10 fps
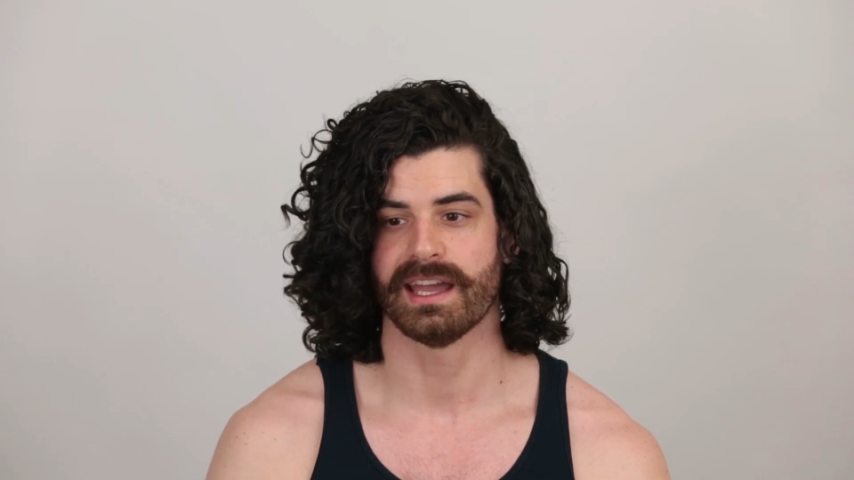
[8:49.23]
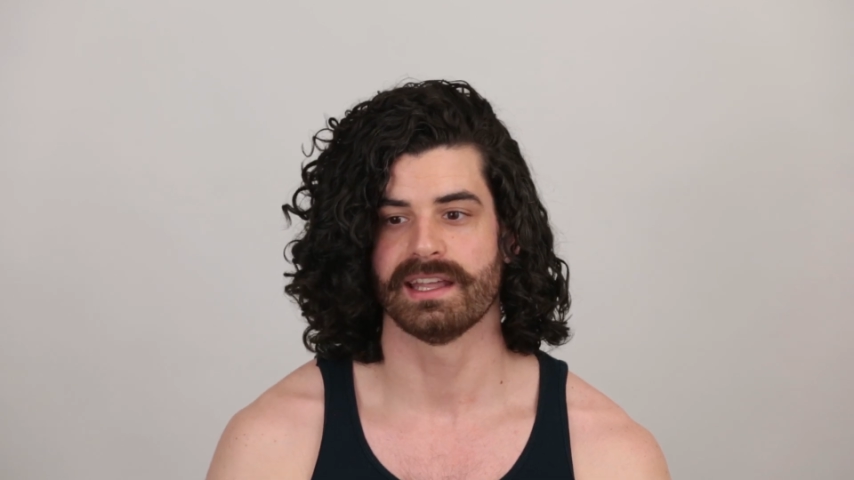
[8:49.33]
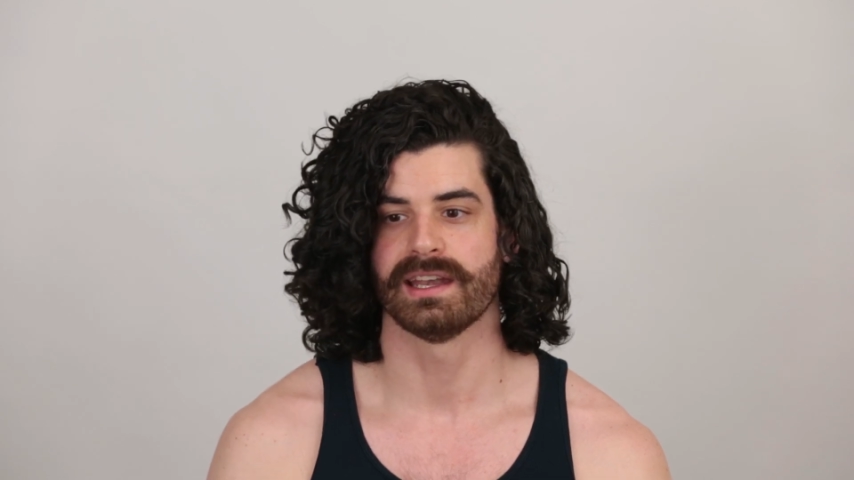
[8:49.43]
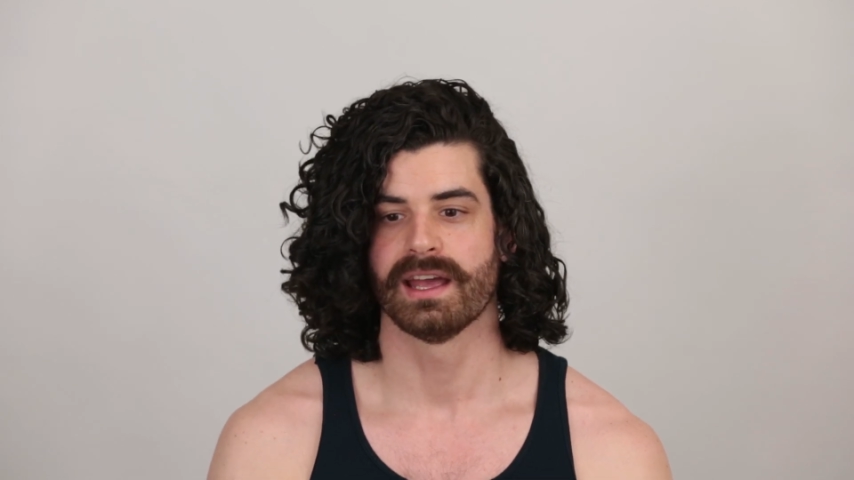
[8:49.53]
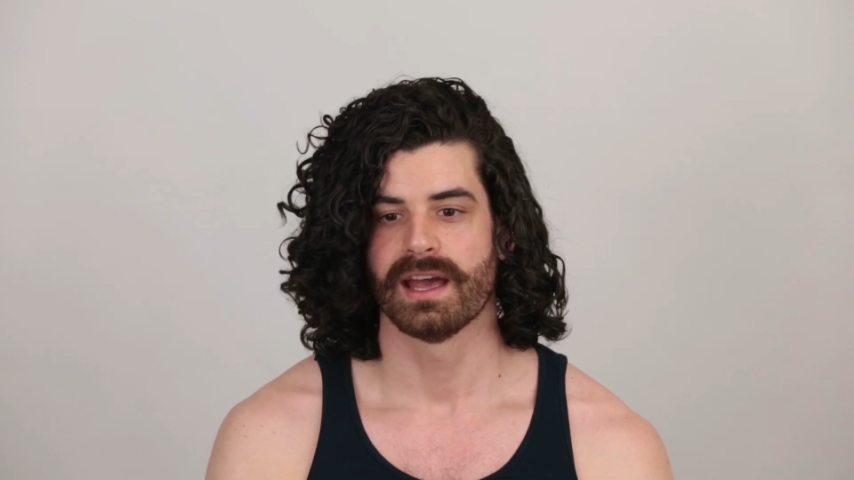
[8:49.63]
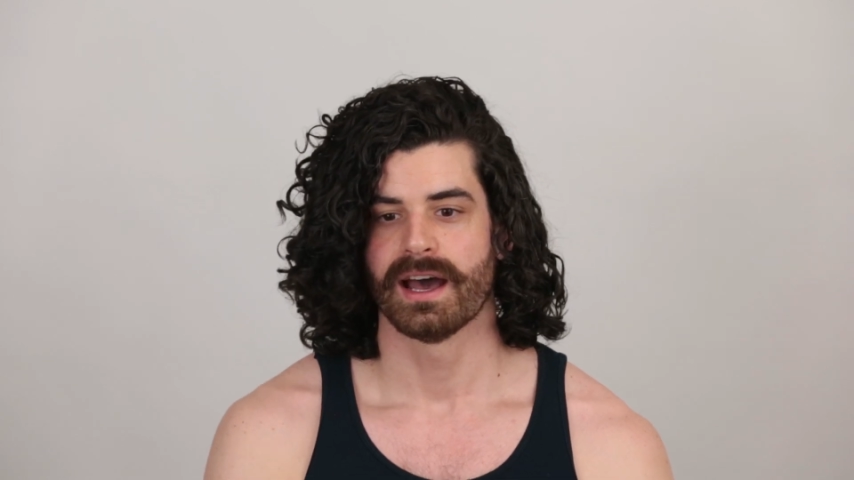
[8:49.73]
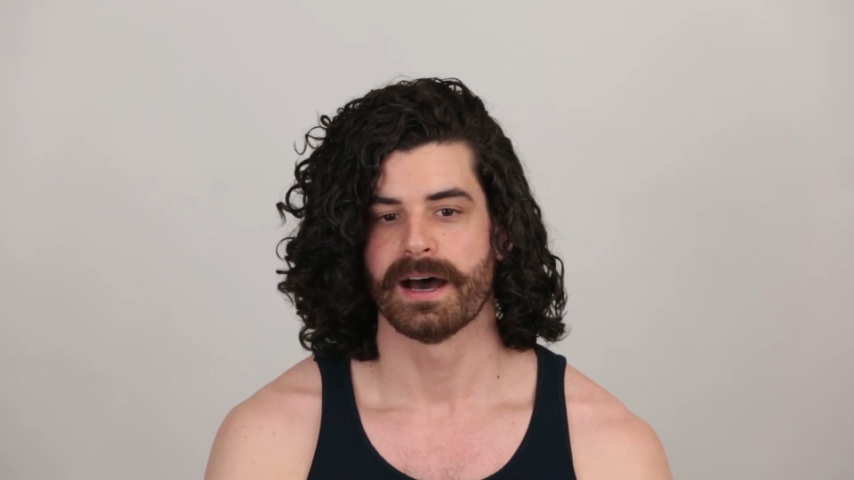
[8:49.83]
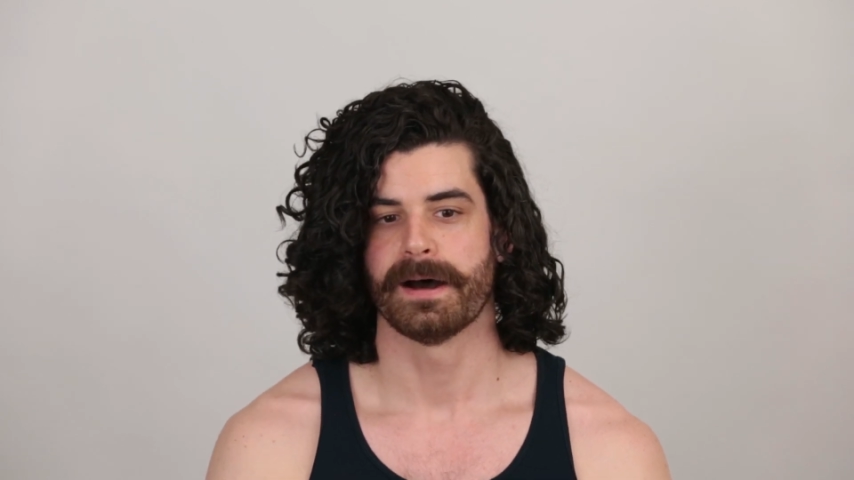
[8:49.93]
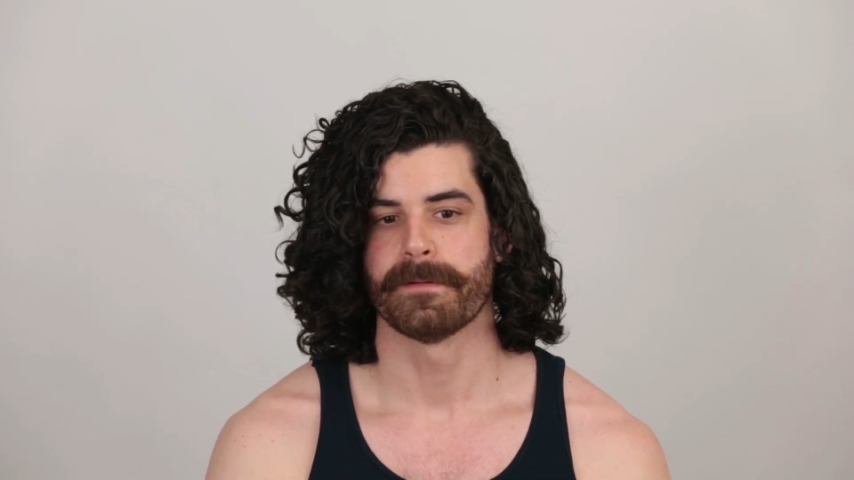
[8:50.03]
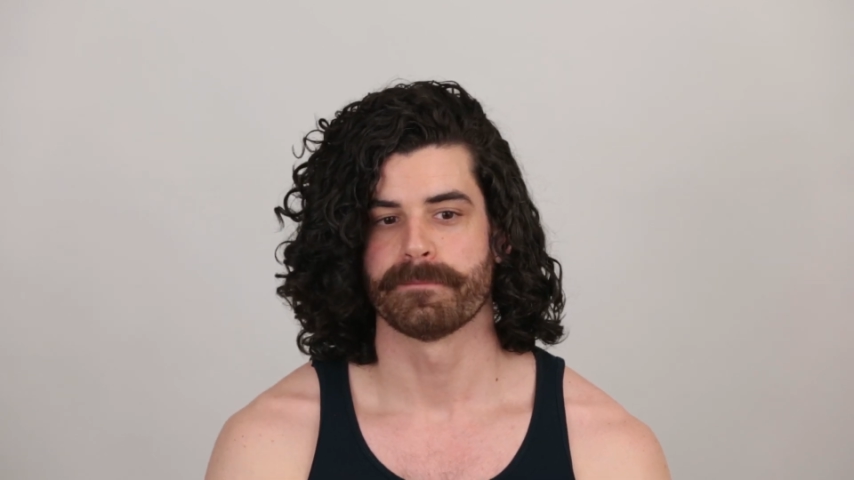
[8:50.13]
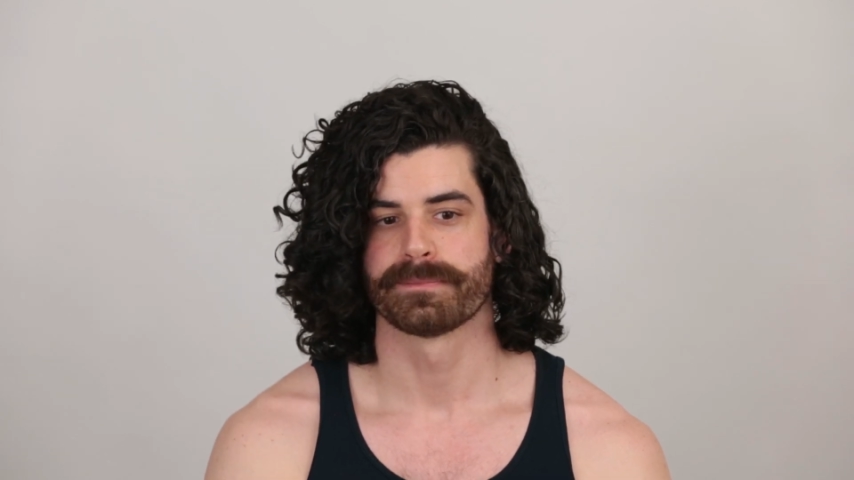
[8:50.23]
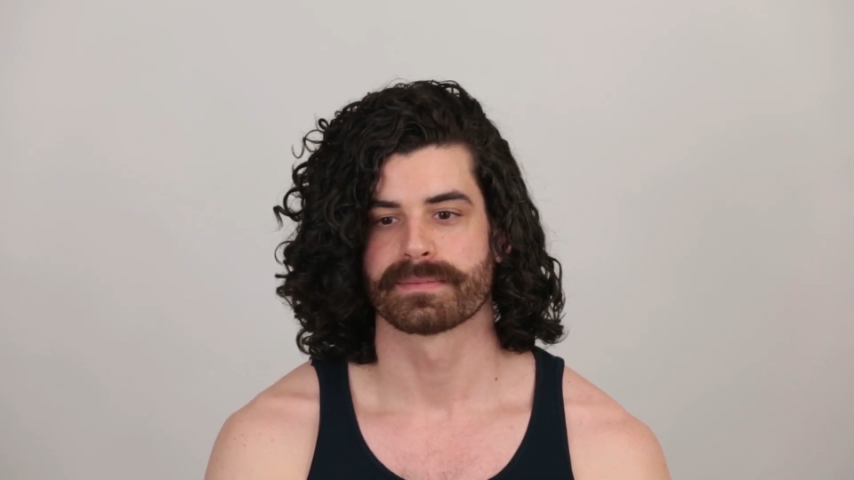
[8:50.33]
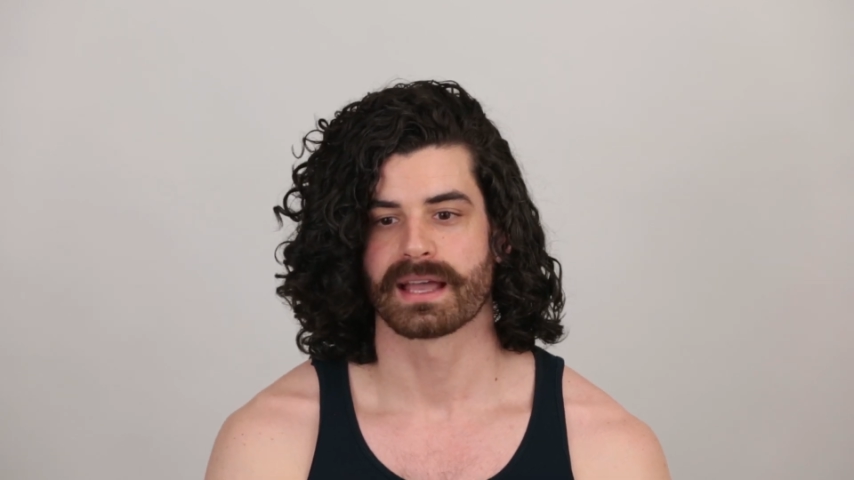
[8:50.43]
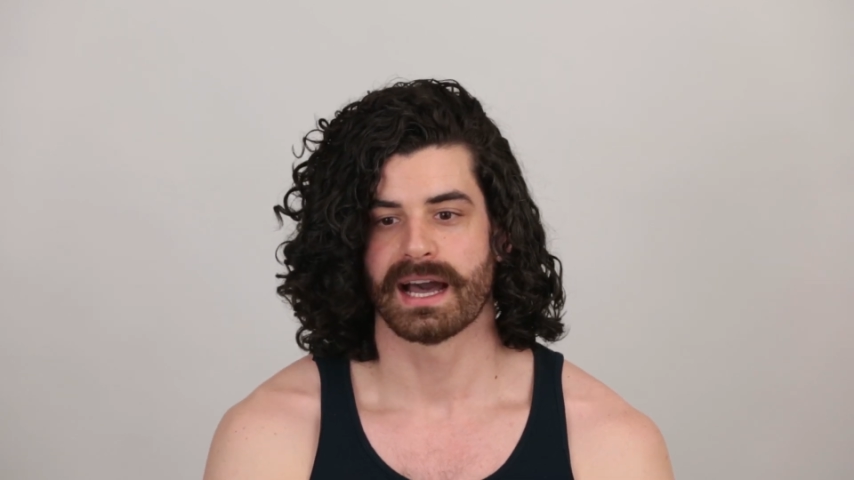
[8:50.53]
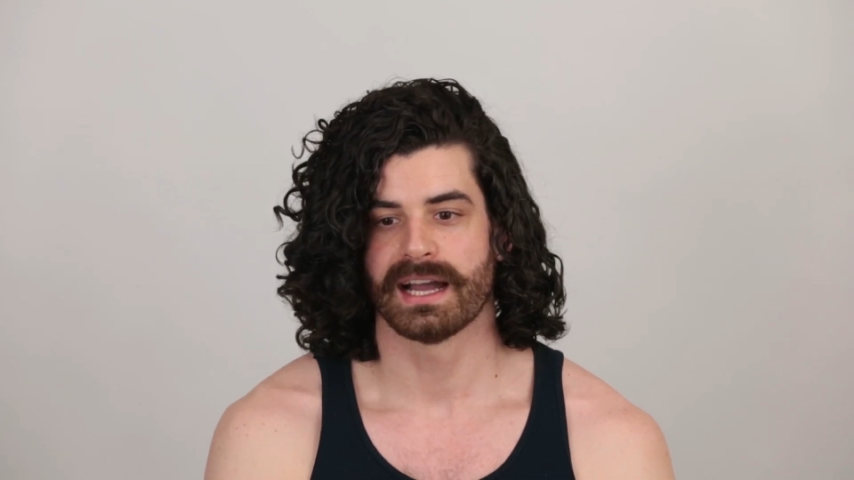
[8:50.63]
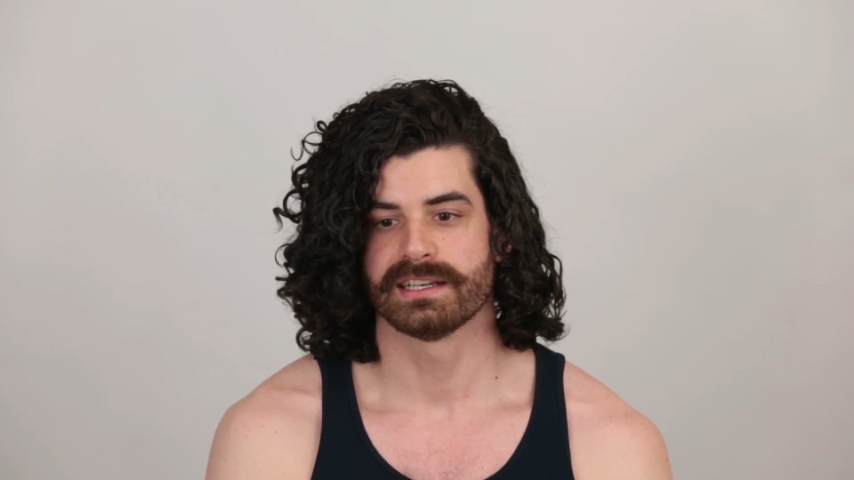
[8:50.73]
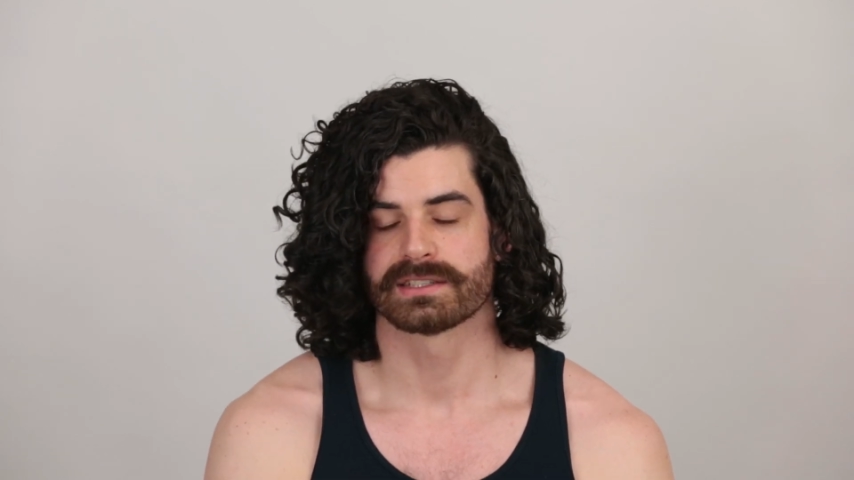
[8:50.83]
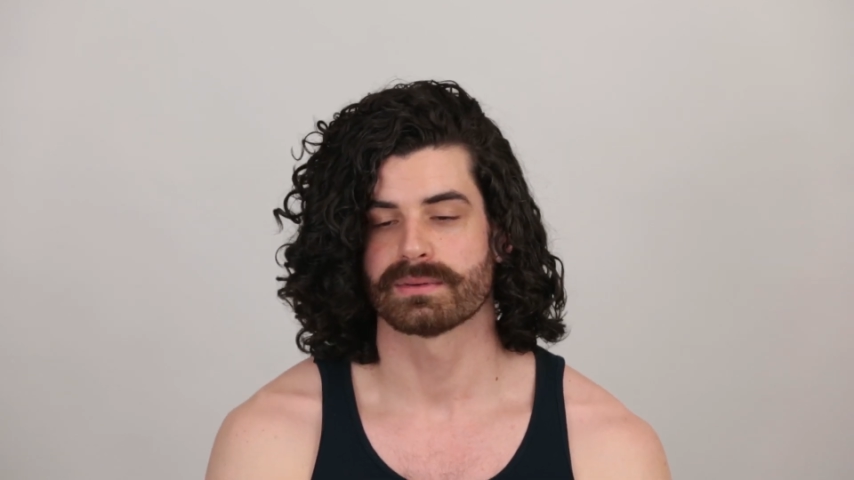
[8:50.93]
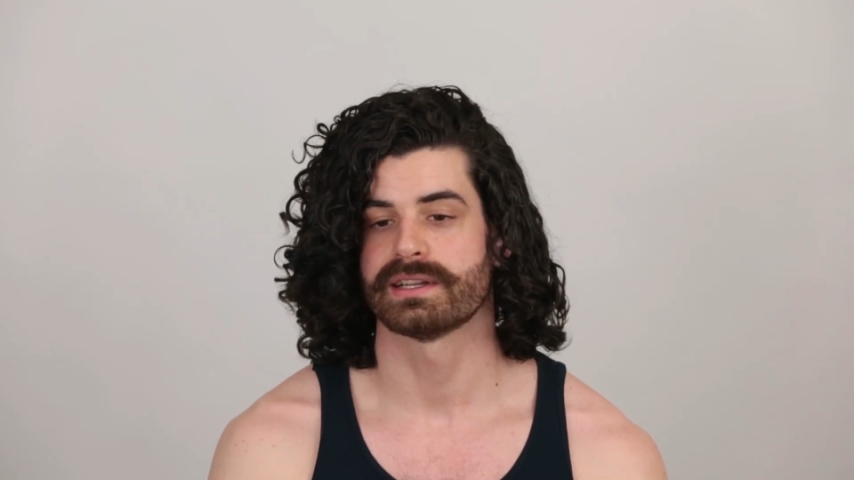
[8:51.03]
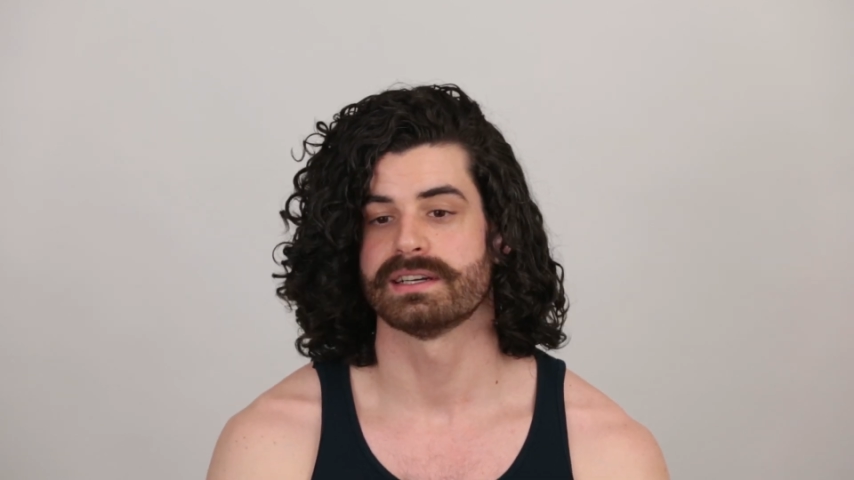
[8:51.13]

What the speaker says: and I just want